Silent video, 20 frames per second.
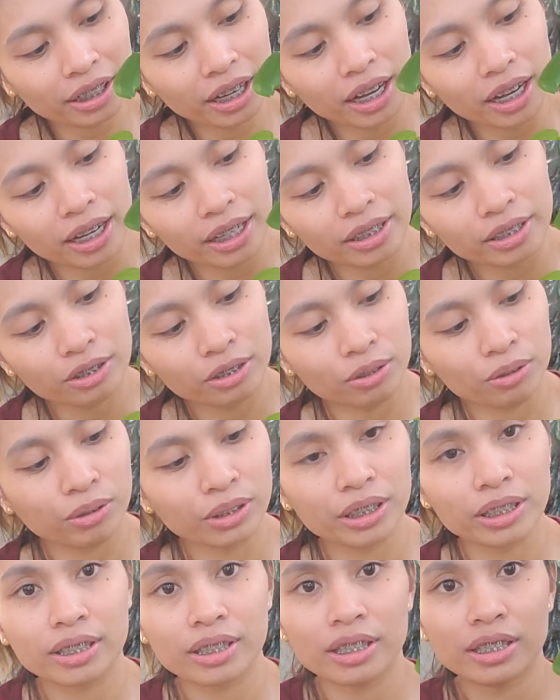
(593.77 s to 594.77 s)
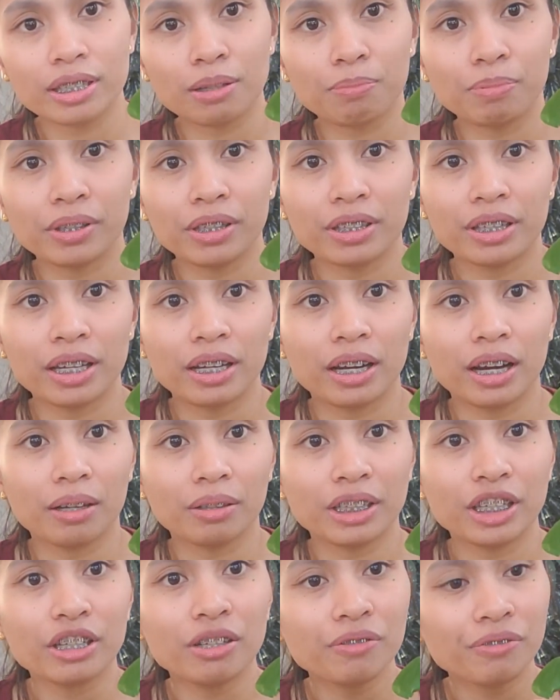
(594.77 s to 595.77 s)
kinds. So this is the
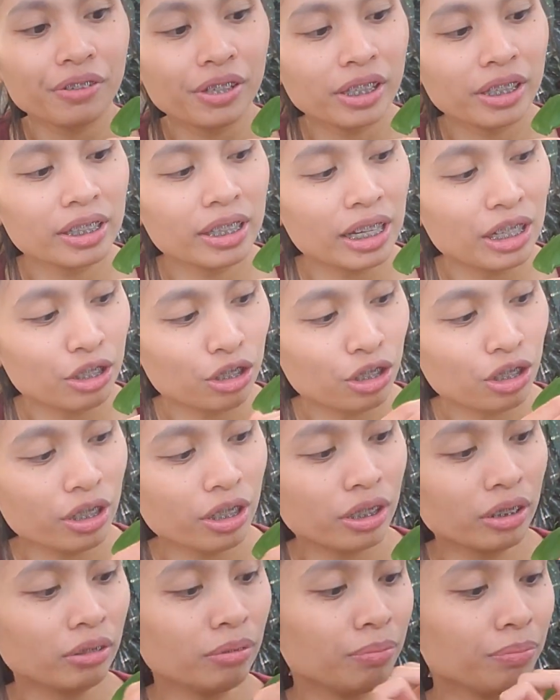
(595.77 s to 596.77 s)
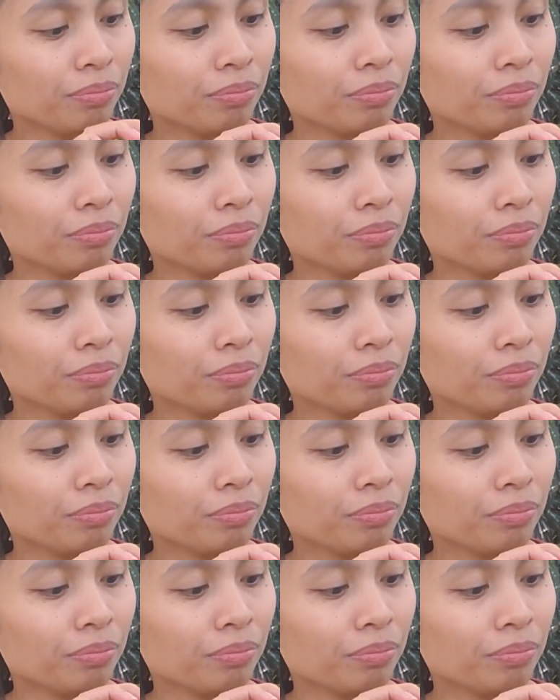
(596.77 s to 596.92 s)
neon philodendron,